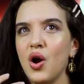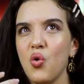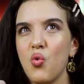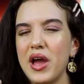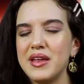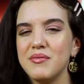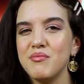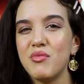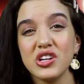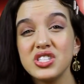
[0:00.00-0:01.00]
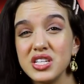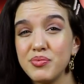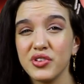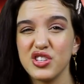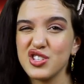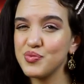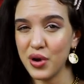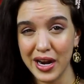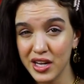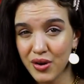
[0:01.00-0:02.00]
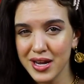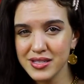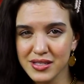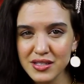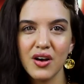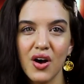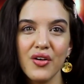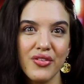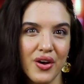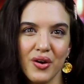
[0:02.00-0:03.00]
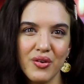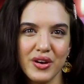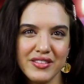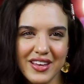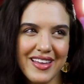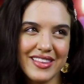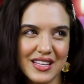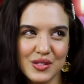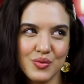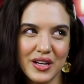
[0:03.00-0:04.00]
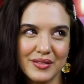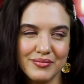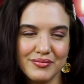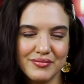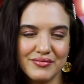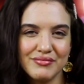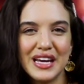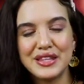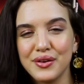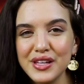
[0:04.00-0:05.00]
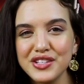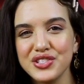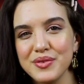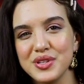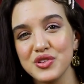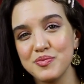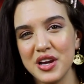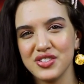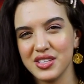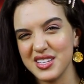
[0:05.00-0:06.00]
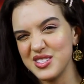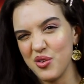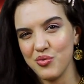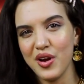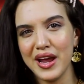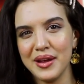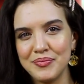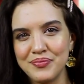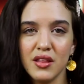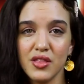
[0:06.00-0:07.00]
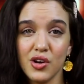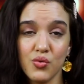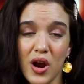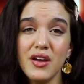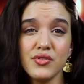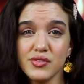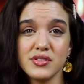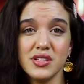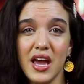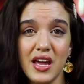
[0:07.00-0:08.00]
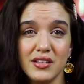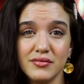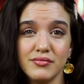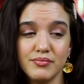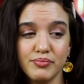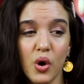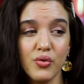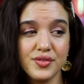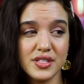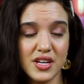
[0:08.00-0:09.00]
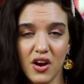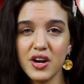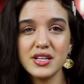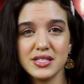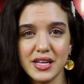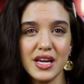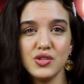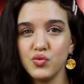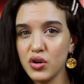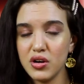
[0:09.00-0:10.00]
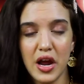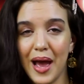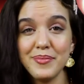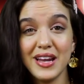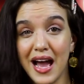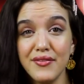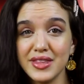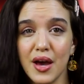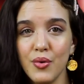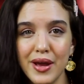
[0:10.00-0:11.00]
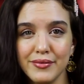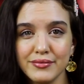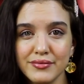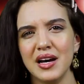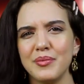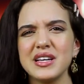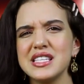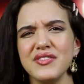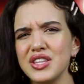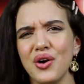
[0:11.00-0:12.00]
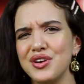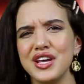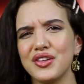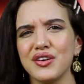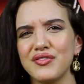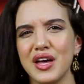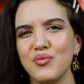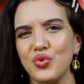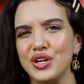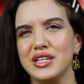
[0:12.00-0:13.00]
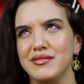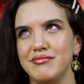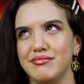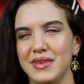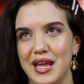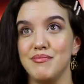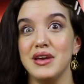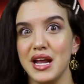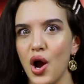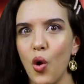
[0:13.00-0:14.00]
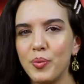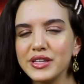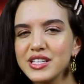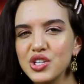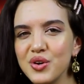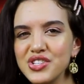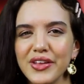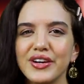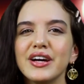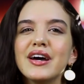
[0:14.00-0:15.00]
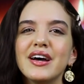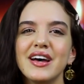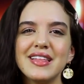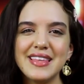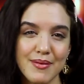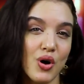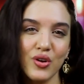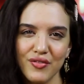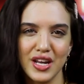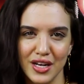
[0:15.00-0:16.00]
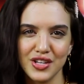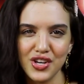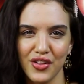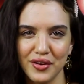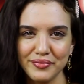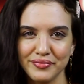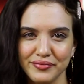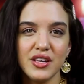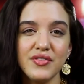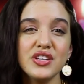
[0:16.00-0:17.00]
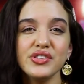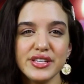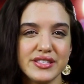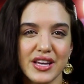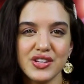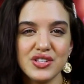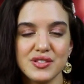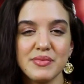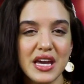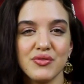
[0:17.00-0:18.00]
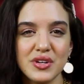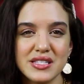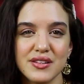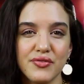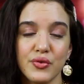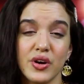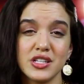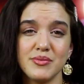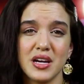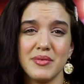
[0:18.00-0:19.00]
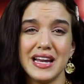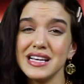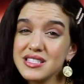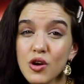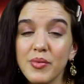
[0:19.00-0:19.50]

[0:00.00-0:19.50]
went much deeper than just bragging rights. Although, in the end, that's what made their relationship so special in its own way. They're rivals, and both Ciara and Sage were happy to have it that way. Because even though neither of them would admit it openly to each other, they motivated each other. Eventually, Sage's main reason for wanting to become a knight so